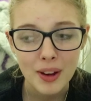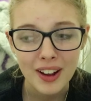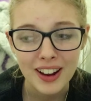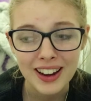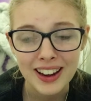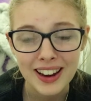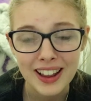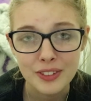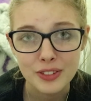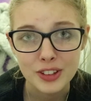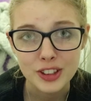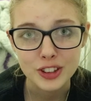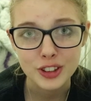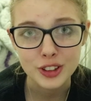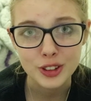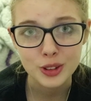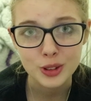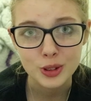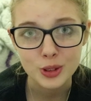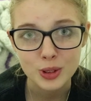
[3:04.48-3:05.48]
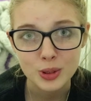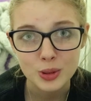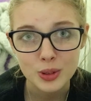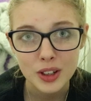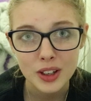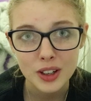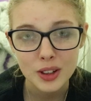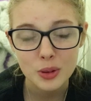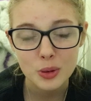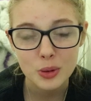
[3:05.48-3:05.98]
about 11 doing
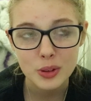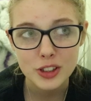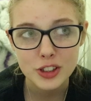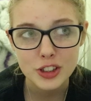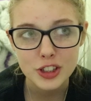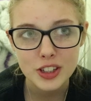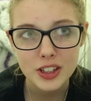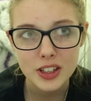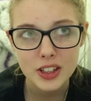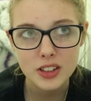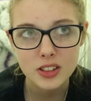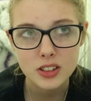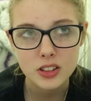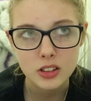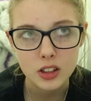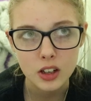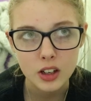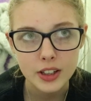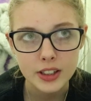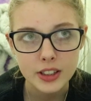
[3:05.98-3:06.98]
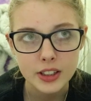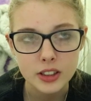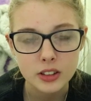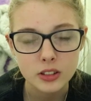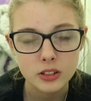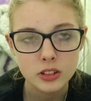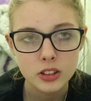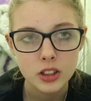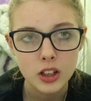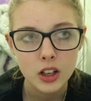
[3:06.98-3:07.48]
coursework, which isn't
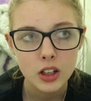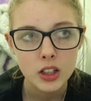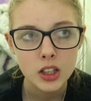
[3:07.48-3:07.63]
ideal.